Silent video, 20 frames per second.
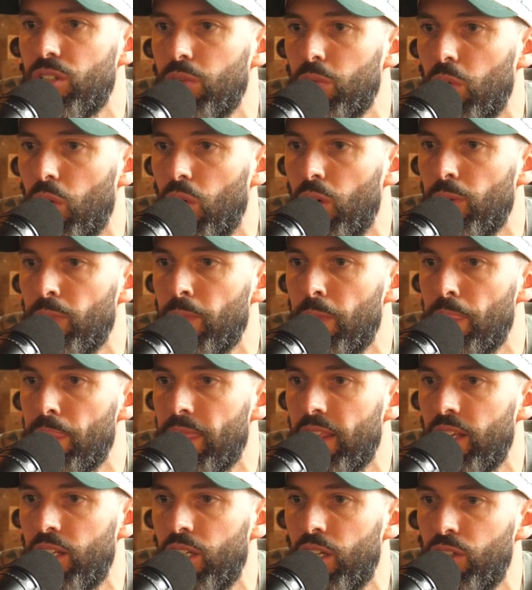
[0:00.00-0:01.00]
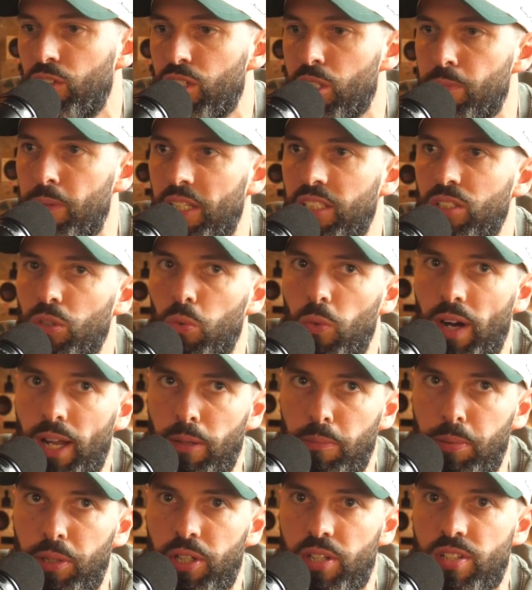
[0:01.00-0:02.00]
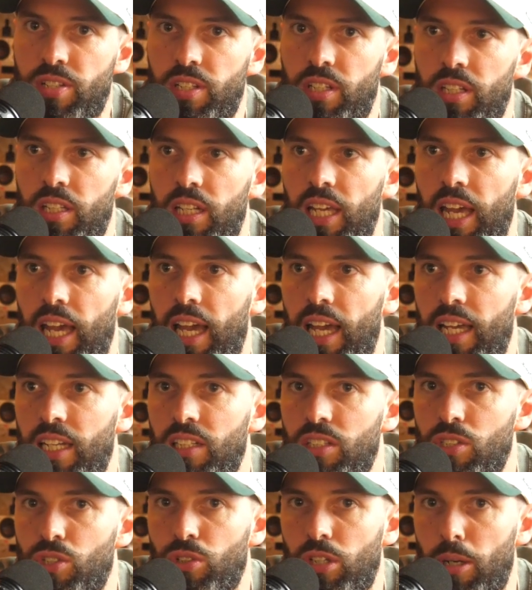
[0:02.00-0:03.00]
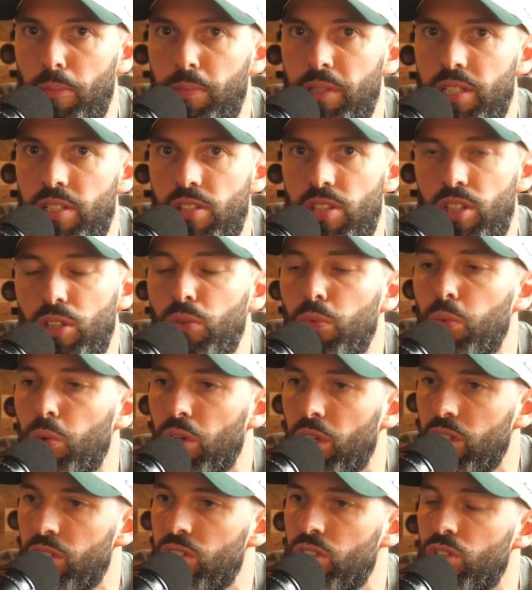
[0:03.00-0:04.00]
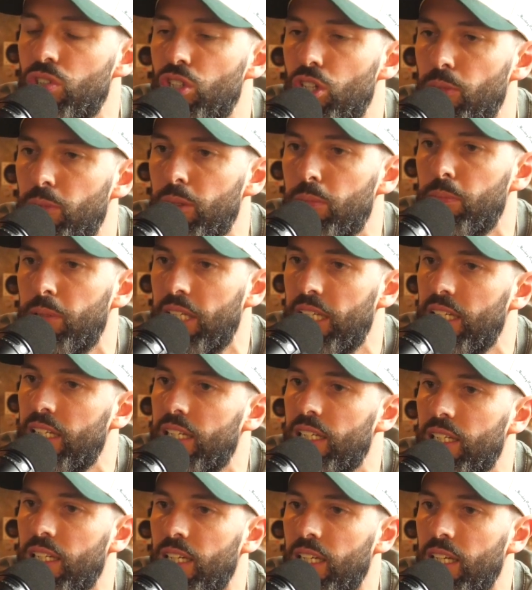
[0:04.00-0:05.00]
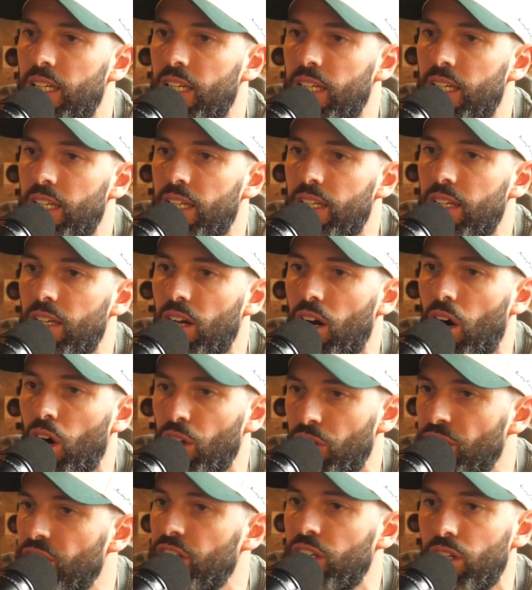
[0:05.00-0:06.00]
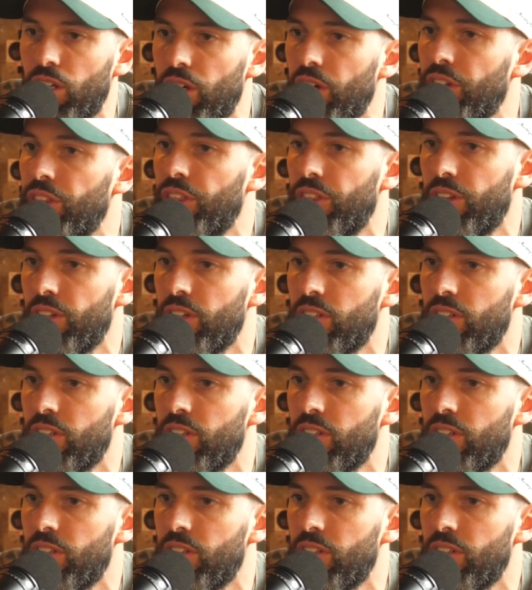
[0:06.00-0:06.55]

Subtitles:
war. You know, you speak to one person and Trump is the worst human being on the earth.